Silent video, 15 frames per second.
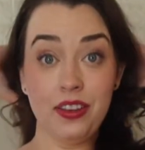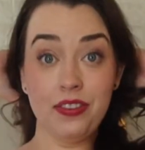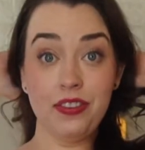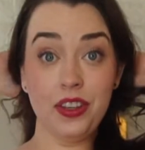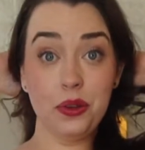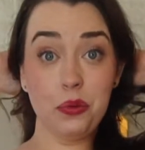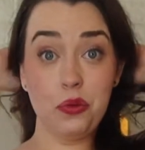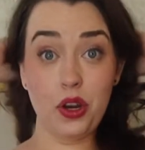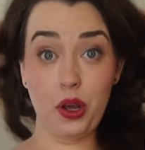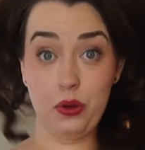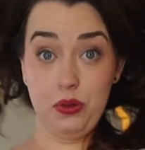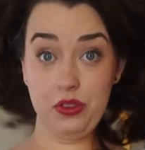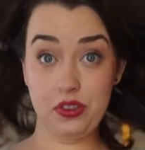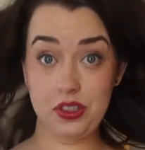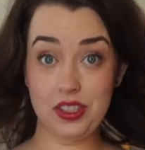Few
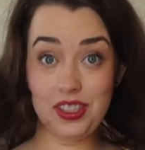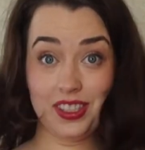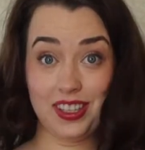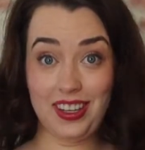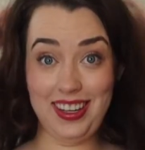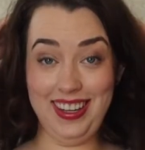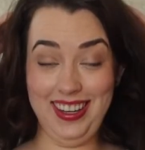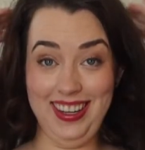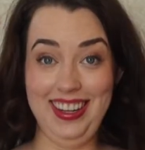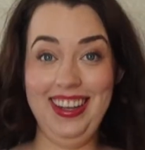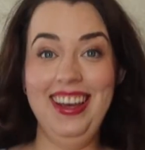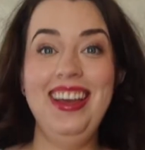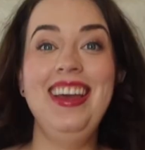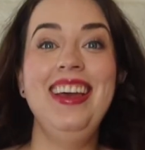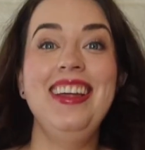notes.
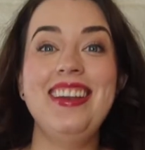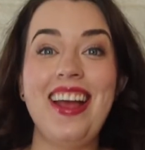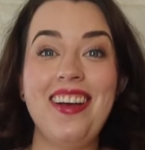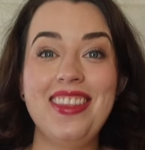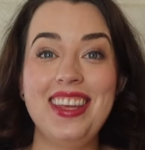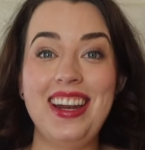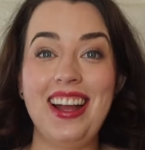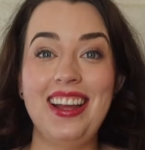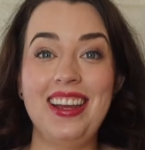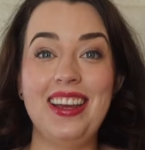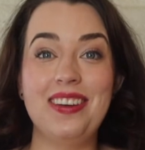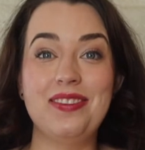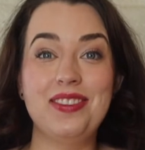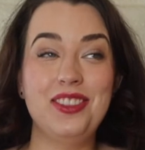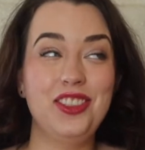Now that I
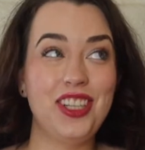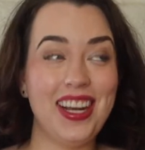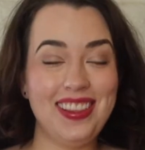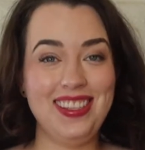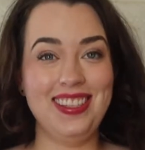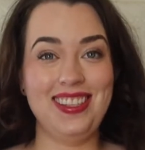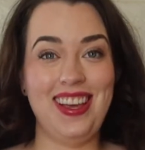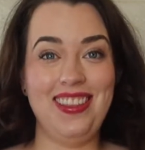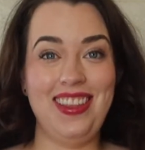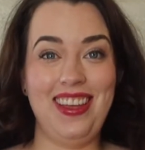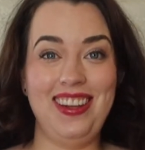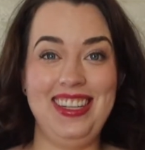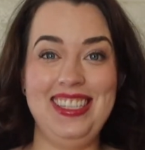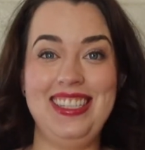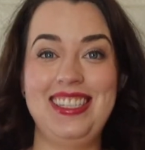have tried this on, now
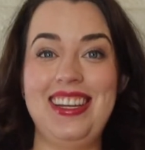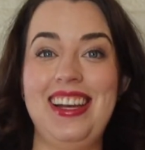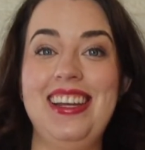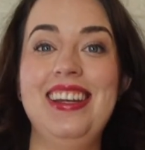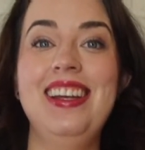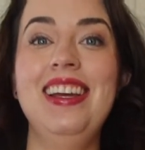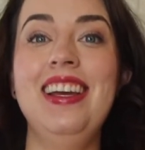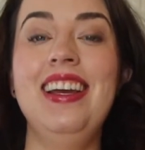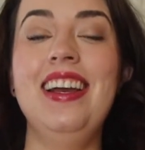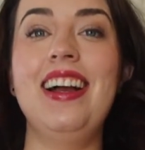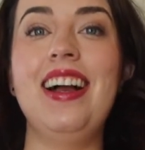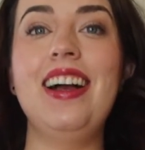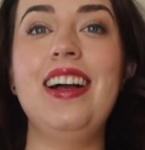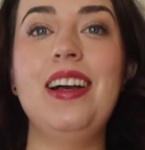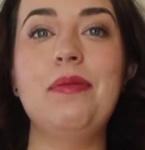that it's done.
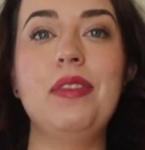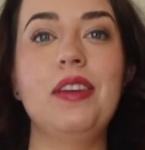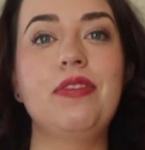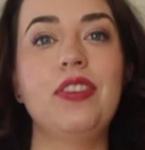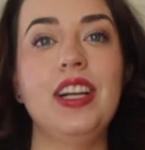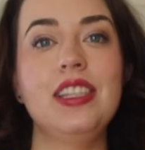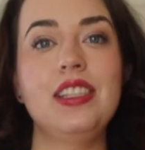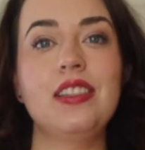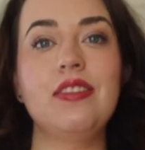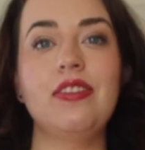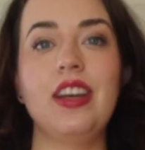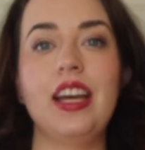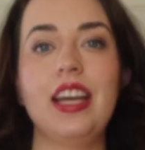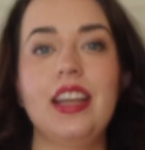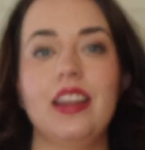The front's
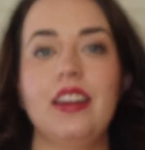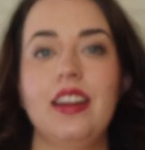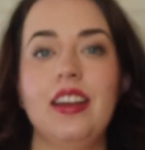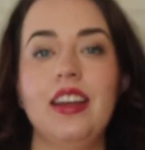fine.